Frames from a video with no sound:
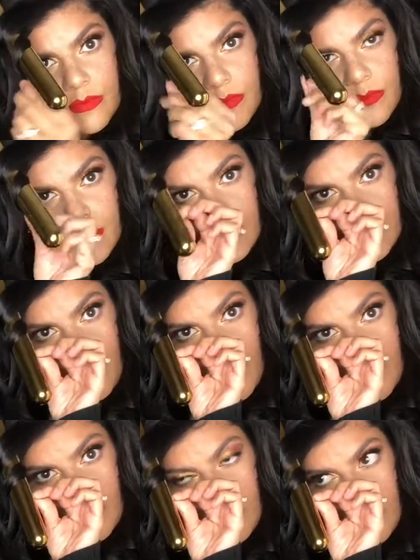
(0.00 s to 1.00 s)
just go ahead and
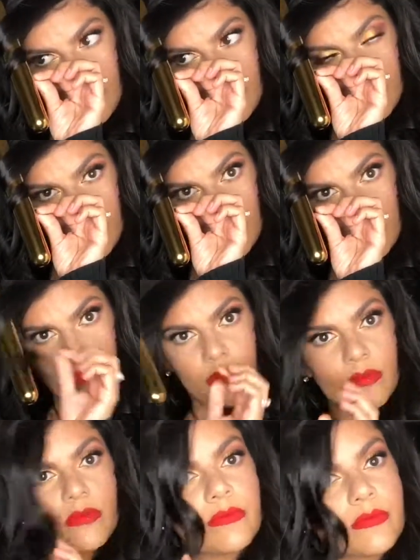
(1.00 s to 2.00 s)
do it. And now I'm
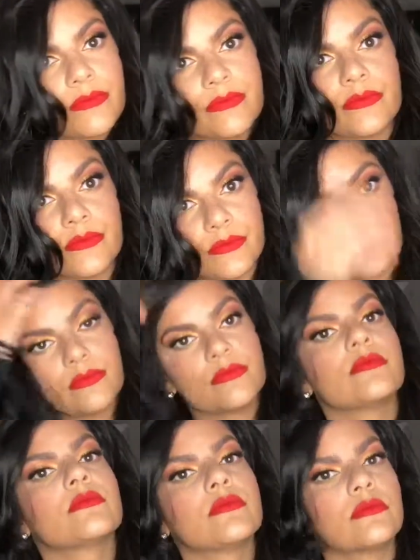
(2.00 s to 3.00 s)
just
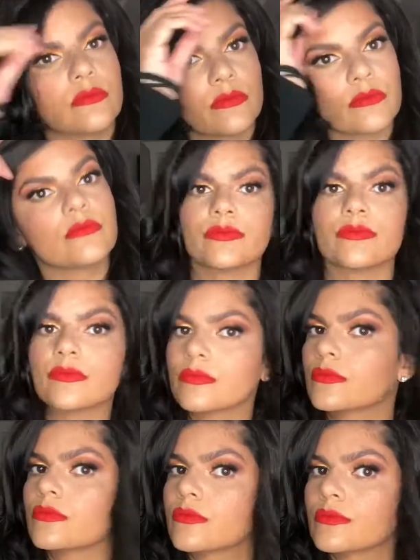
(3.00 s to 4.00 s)
curling my bang towards my
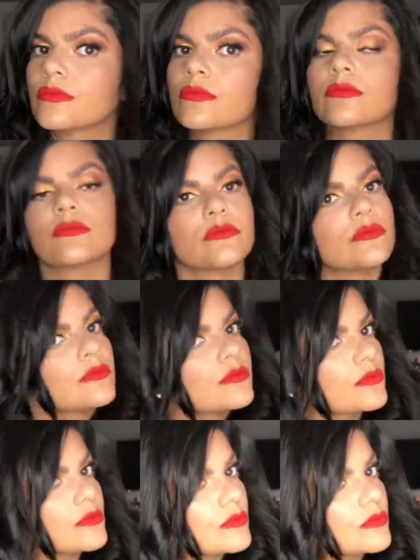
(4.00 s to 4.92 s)
face. It's my personal